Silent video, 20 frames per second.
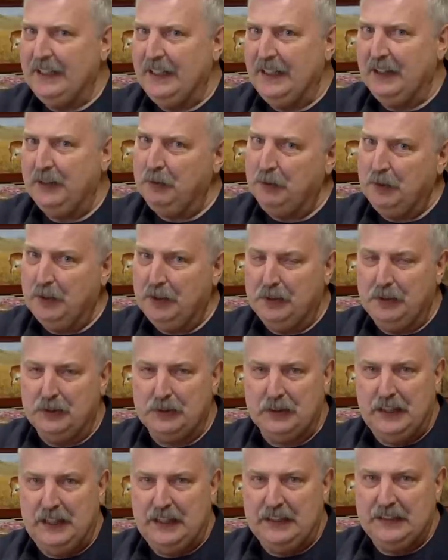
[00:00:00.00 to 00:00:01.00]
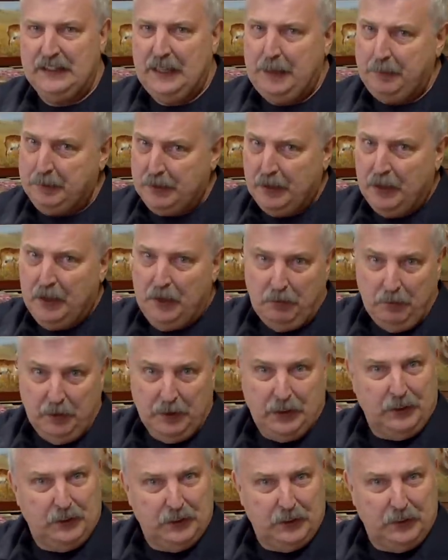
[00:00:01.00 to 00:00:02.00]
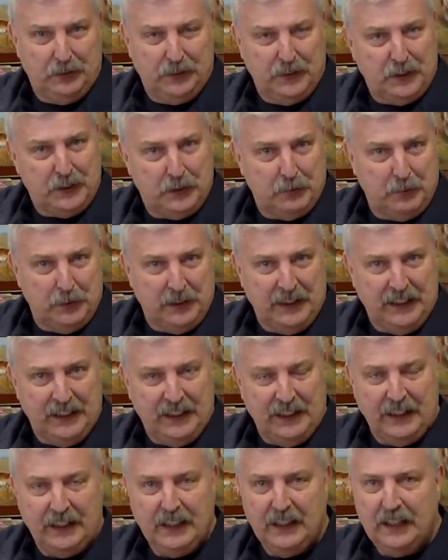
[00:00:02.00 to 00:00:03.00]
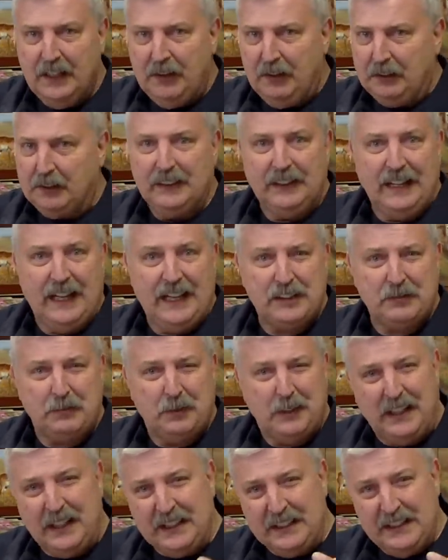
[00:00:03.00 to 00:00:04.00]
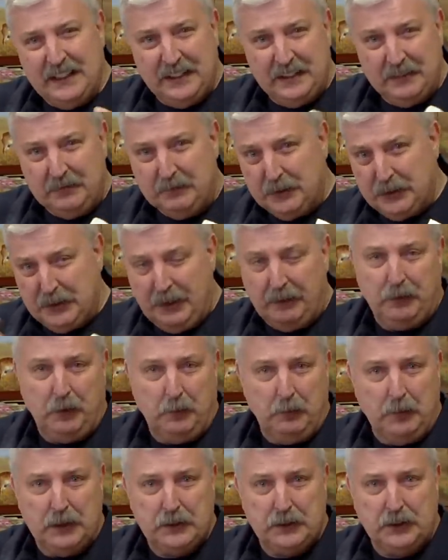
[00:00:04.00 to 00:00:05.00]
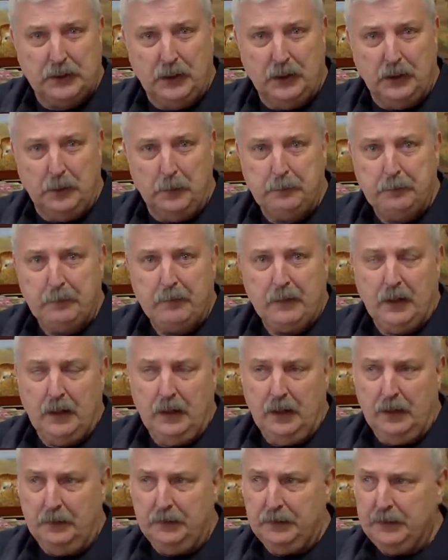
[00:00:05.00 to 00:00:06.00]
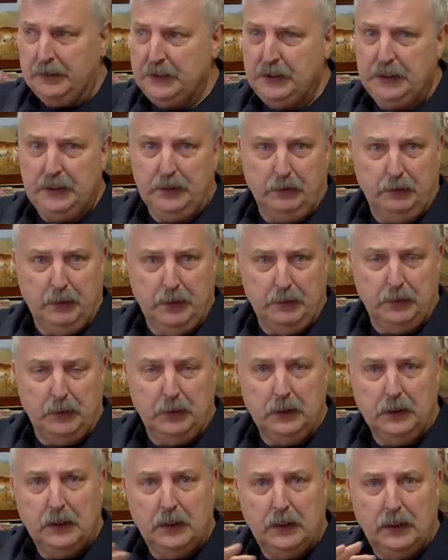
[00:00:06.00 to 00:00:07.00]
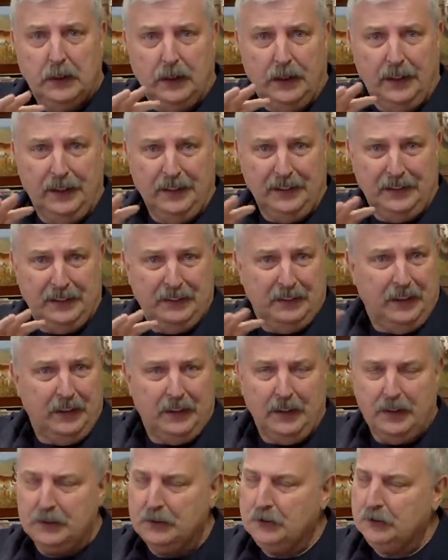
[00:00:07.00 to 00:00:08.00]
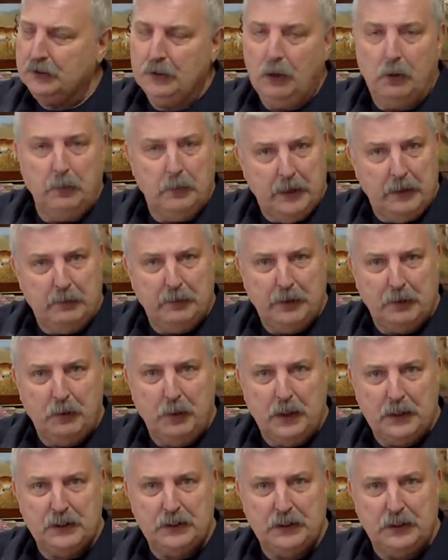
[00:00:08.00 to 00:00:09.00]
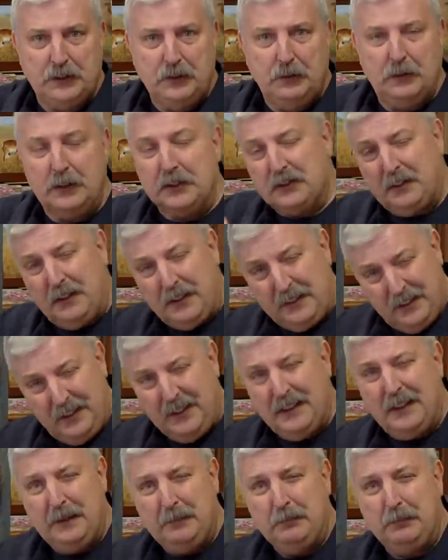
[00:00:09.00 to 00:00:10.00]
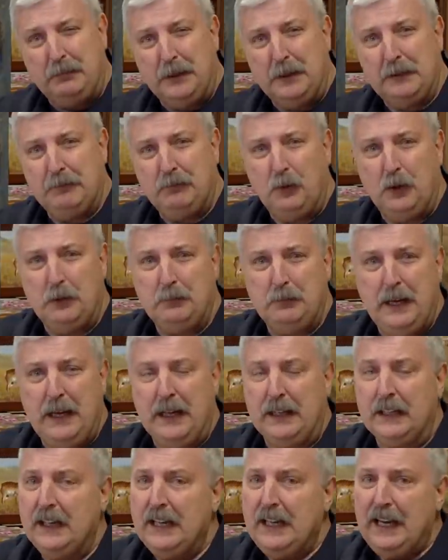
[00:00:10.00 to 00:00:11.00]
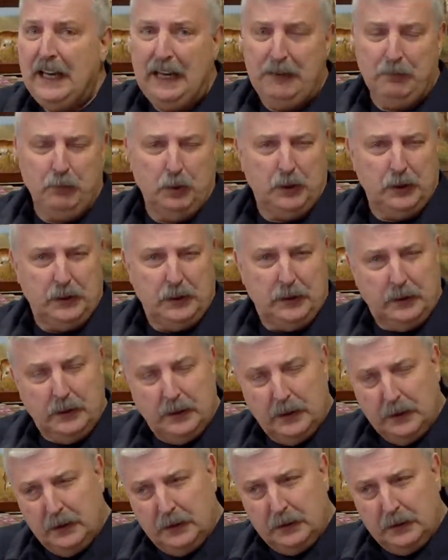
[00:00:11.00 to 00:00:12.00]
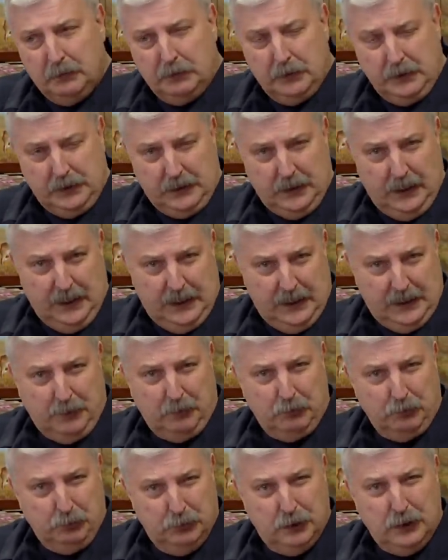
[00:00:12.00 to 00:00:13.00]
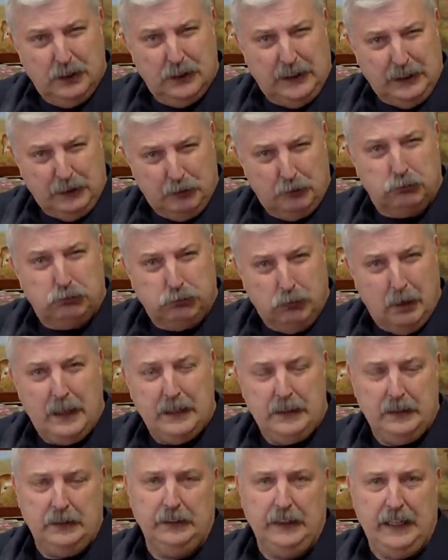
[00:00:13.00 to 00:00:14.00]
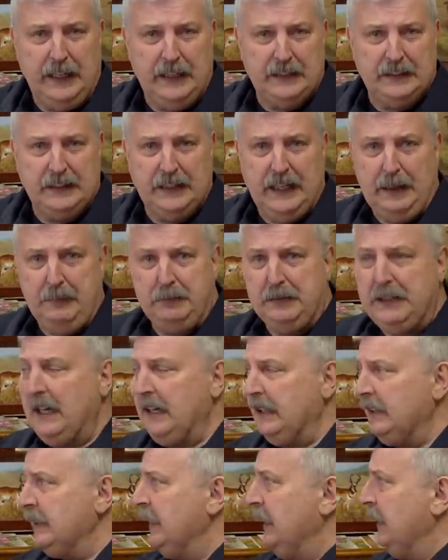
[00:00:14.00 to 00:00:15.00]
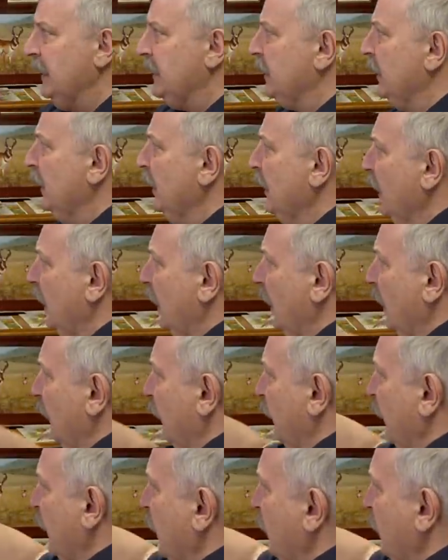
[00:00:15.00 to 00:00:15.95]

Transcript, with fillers: another one of those landscapes with a little fisherman in it. The last one I did several months ago, uh, fishing the riffle, uh, I got so many requests to do it, so I thought I'd bring one back. And we're going to study some really great landscape techniques of